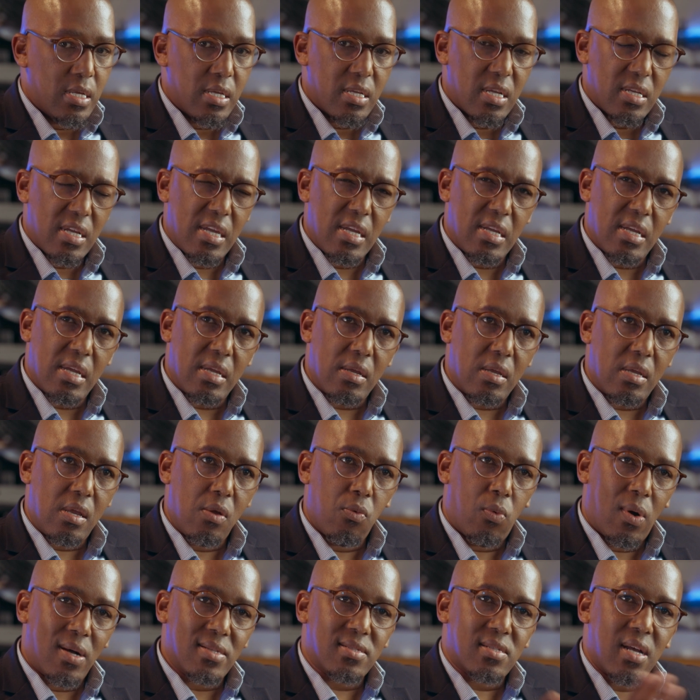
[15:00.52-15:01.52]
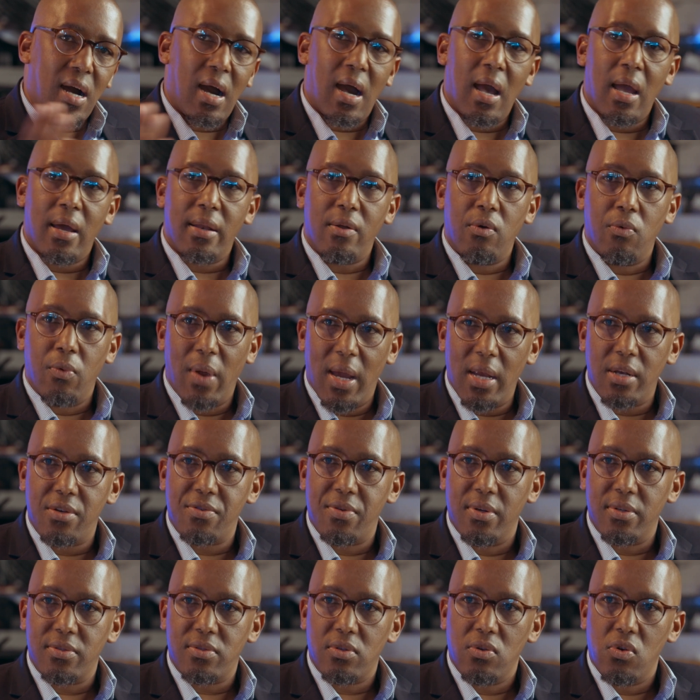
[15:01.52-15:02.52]
he once hired a
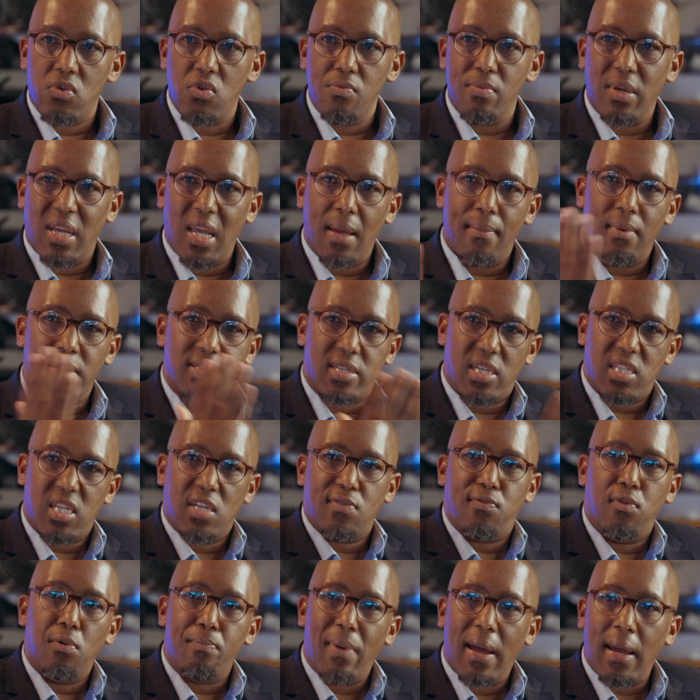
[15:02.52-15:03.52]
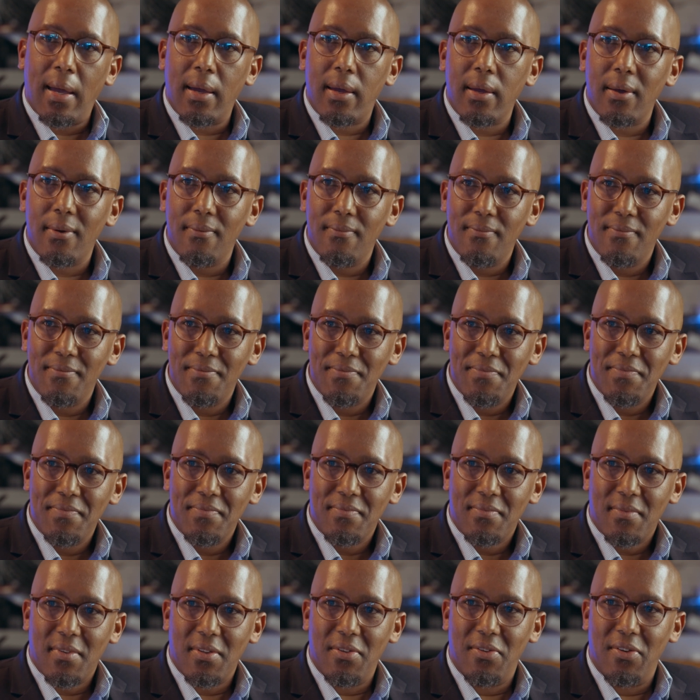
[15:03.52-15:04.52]
waitress who became a successful banker,
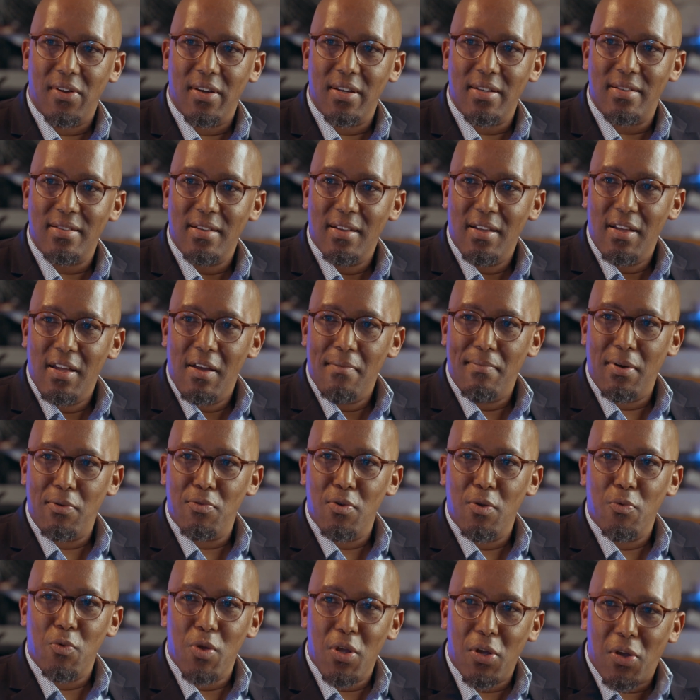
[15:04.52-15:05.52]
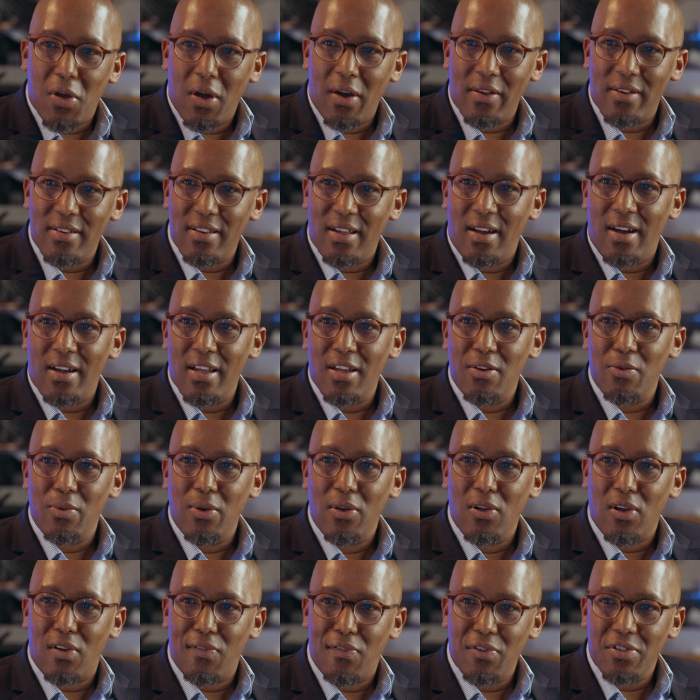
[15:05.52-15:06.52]
right? But when we got on hire, we
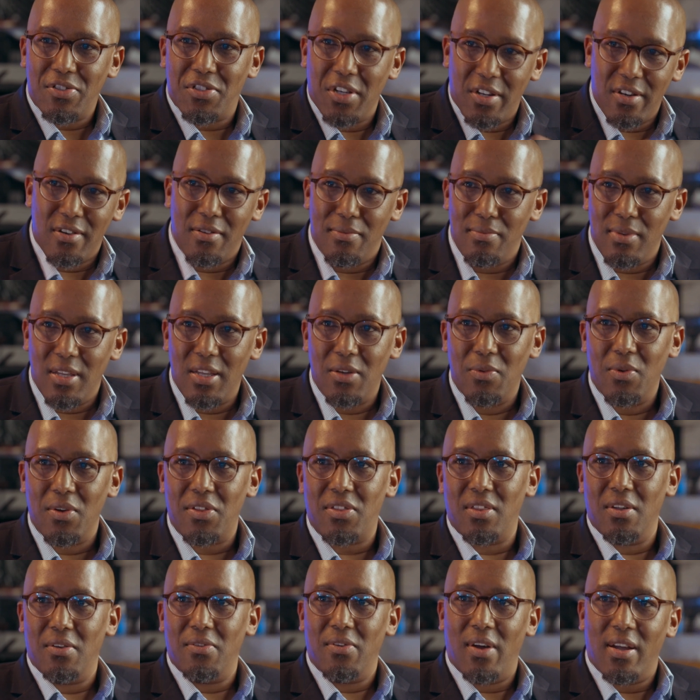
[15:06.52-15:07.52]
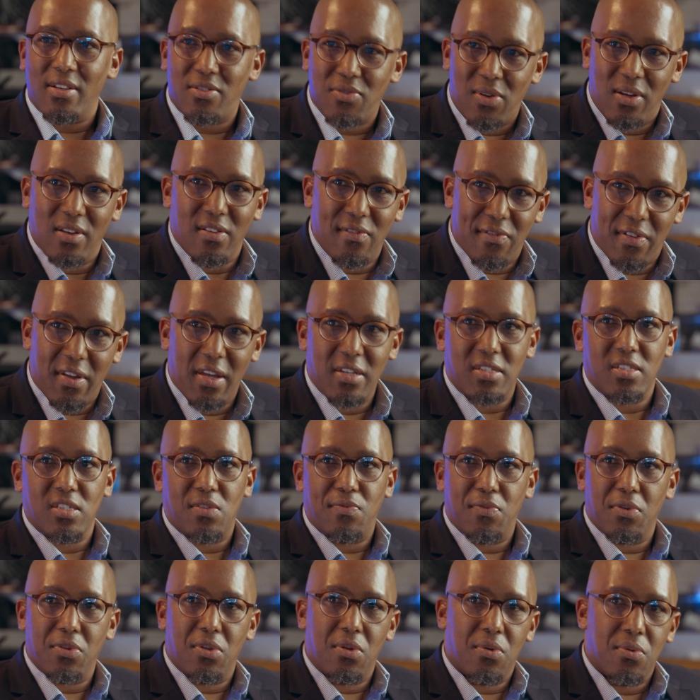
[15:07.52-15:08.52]
look for Jeremy with the right qualifications
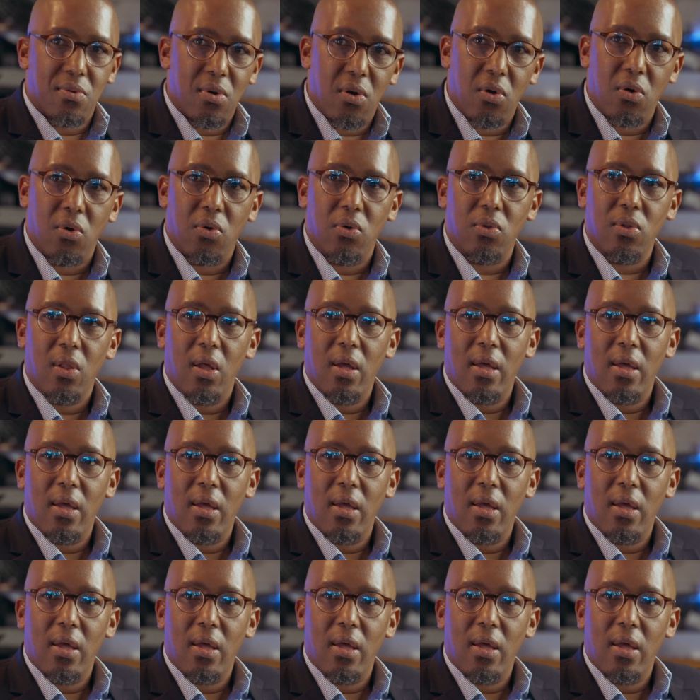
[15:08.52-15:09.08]
for the role,